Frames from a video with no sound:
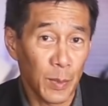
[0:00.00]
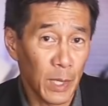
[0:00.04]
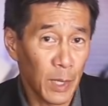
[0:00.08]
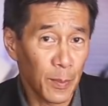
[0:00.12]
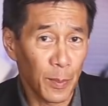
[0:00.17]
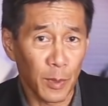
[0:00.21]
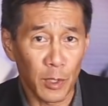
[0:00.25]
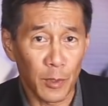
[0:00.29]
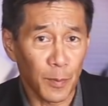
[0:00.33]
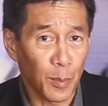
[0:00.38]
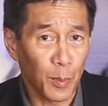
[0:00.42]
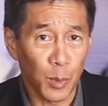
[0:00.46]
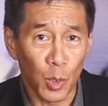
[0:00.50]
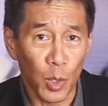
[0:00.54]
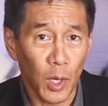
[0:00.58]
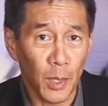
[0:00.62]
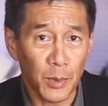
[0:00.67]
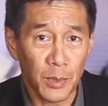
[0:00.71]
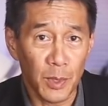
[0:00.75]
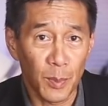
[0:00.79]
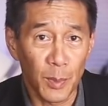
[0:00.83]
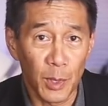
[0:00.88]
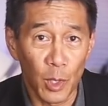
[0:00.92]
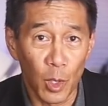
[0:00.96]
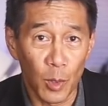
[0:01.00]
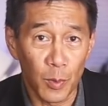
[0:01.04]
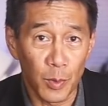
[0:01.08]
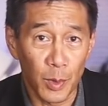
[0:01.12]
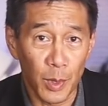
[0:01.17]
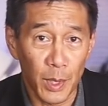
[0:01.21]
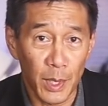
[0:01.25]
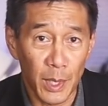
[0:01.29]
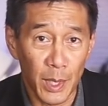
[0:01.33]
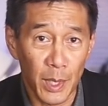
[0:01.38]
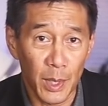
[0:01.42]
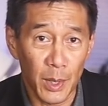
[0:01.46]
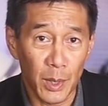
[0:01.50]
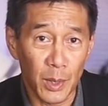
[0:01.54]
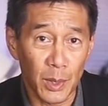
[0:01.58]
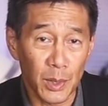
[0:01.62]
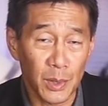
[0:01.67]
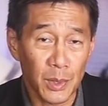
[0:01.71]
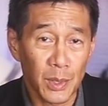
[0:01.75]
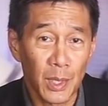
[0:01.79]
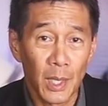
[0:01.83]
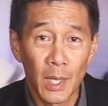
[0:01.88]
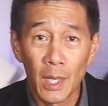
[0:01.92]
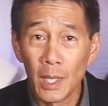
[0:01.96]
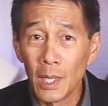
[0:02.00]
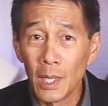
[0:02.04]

people have brought to me over the years.